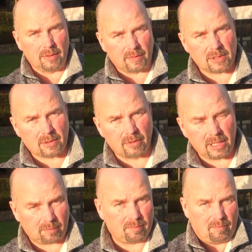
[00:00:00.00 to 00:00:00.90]
of this
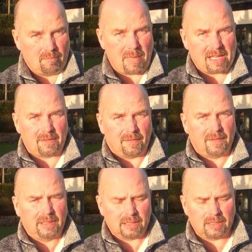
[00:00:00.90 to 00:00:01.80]
great massive
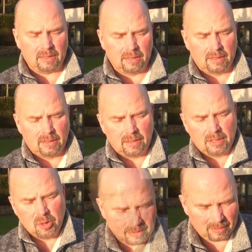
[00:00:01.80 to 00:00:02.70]
filter.
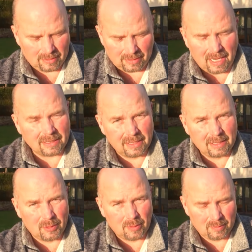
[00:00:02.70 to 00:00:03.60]
I
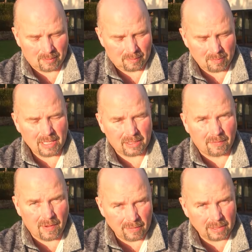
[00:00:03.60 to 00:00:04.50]
did make it
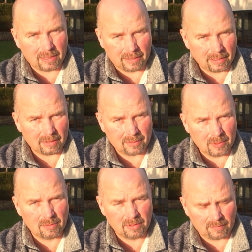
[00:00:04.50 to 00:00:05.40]
very clear
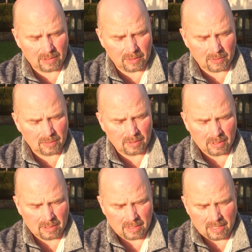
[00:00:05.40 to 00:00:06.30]
during the video,
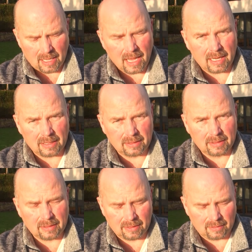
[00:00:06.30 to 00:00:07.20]

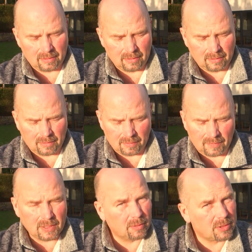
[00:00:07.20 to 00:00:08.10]
and the
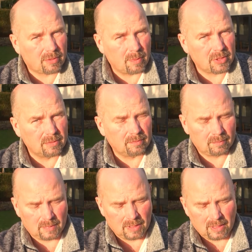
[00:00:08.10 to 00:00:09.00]
video description
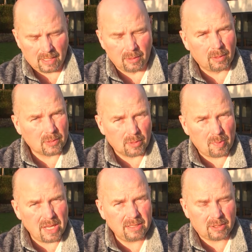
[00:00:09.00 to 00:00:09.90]
and also the
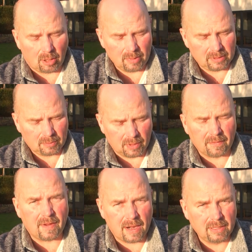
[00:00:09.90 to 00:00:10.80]
pinned comment were
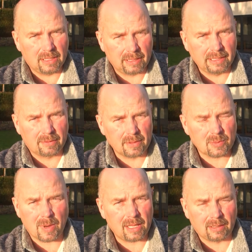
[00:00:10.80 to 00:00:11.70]
very clear as
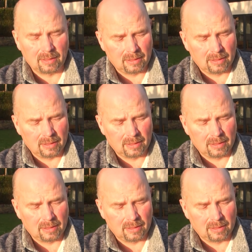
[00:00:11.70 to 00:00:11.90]
well.